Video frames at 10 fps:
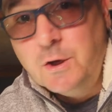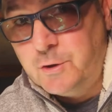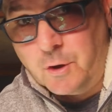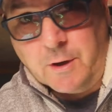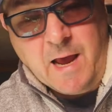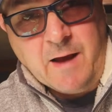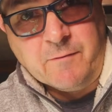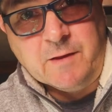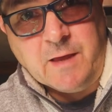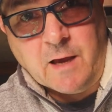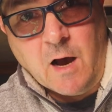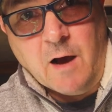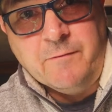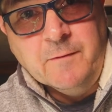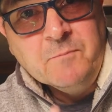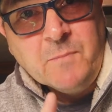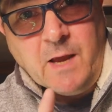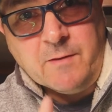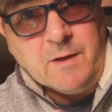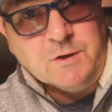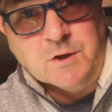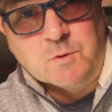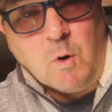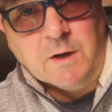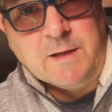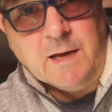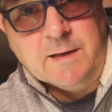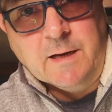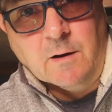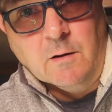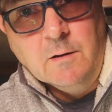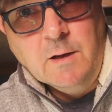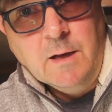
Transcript: turn everything off, and then just watch that needle.